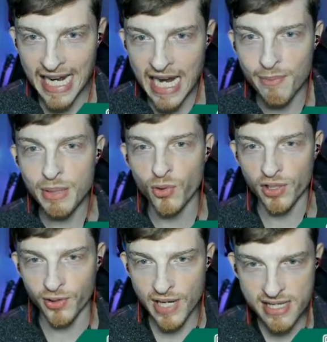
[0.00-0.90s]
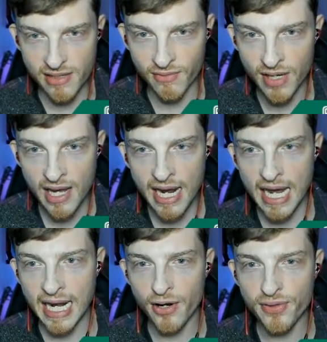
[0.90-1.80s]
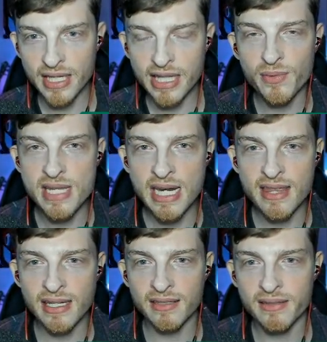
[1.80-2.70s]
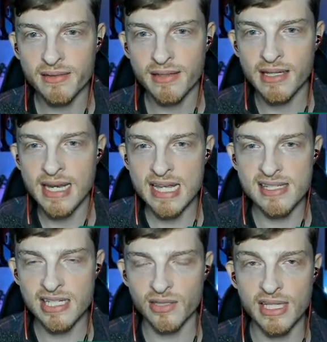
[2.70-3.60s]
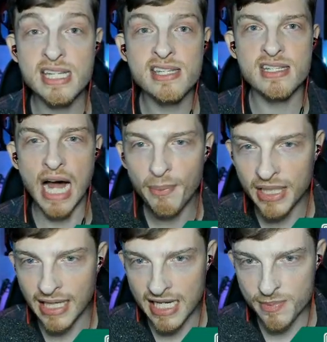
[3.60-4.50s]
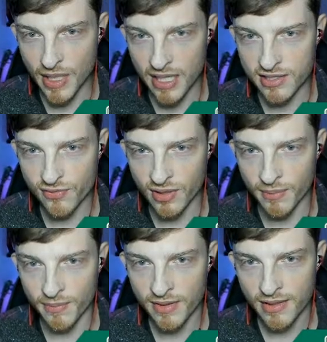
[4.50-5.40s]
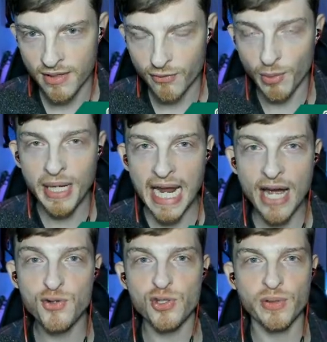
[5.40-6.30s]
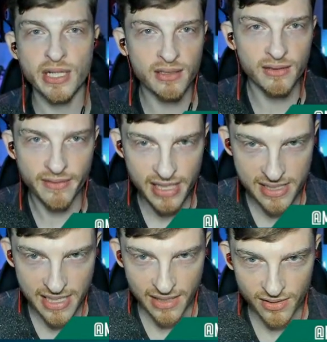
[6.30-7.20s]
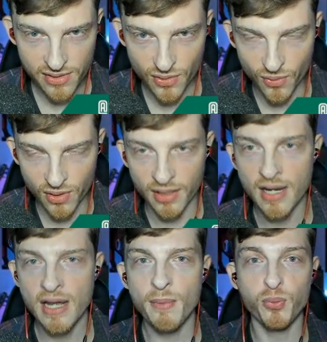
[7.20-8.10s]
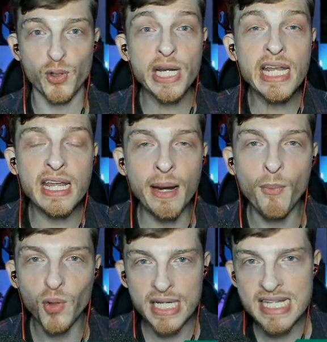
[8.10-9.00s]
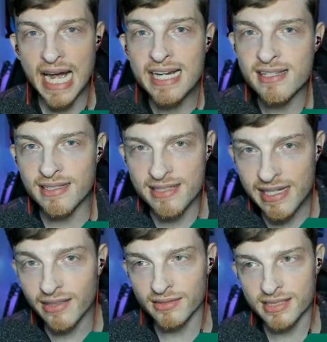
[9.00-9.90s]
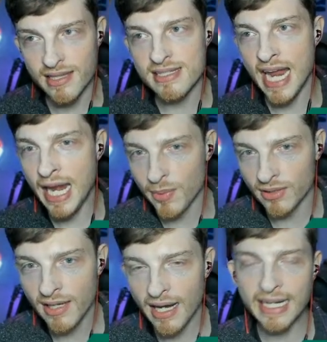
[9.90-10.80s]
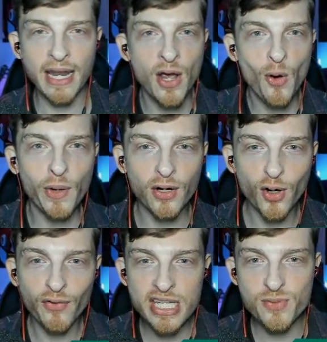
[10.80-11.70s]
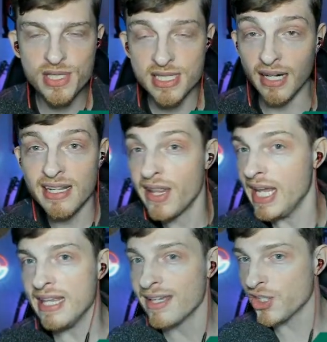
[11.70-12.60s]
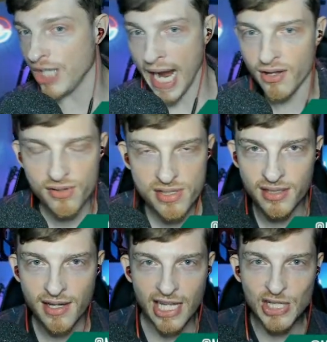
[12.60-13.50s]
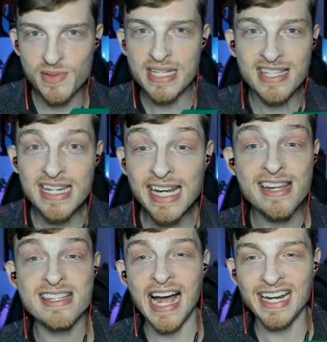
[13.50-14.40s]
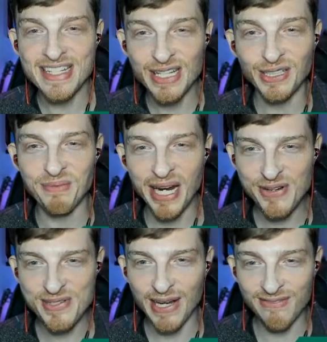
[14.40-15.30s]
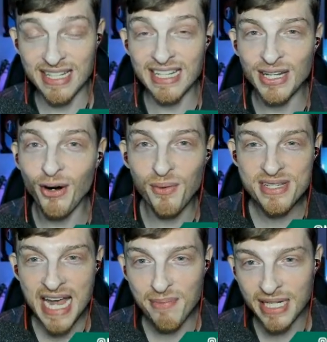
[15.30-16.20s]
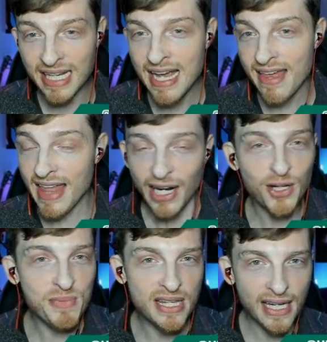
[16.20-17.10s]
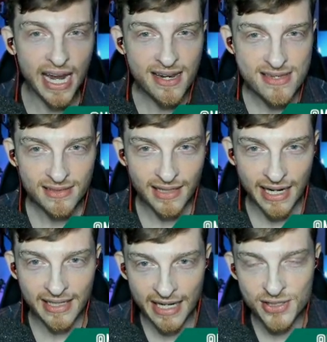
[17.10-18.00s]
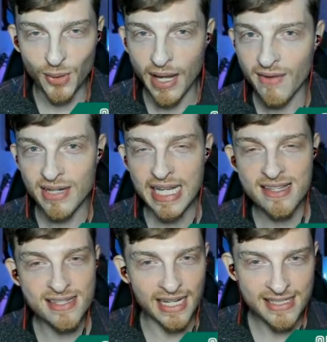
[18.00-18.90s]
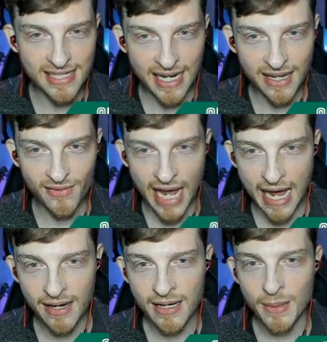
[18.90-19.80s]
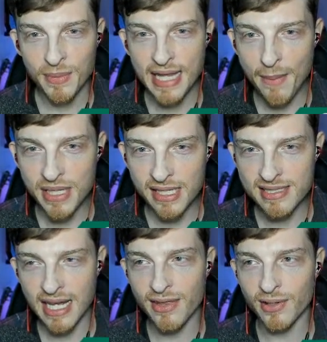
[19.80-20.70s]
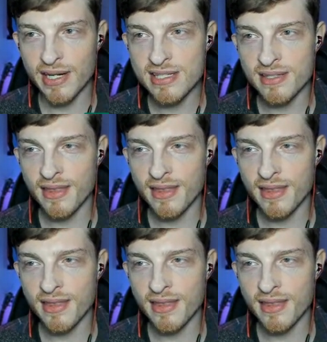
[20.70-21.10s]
can be more aggressive, and I don't think there was anything necessarily stopping Xbox from countering these deals or bringing a more enticing deal to the table. Again, we don't know if this was done in the shadows. This was a sneaky side deal and Microsoft didn't know it was happening. That could be the case. I don't have any insights to any of that. But that being said, there is